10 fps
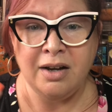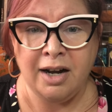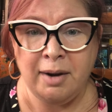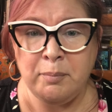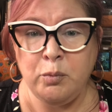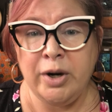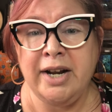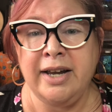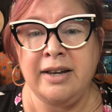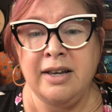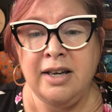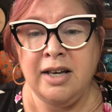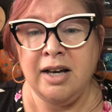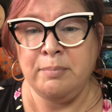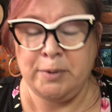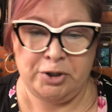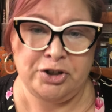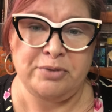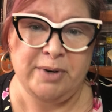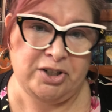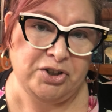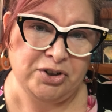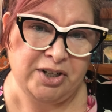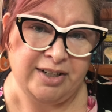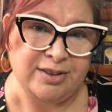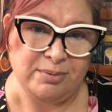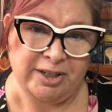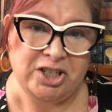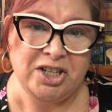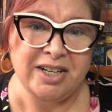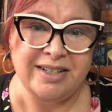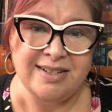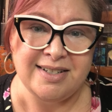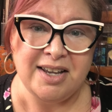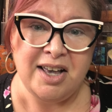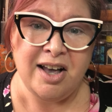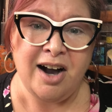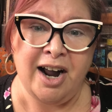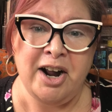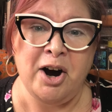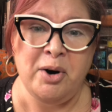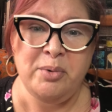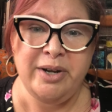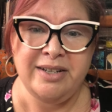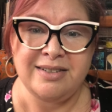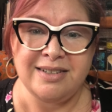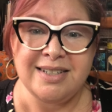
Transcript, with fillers: um, when I butchered my turkeys or my chickens, I always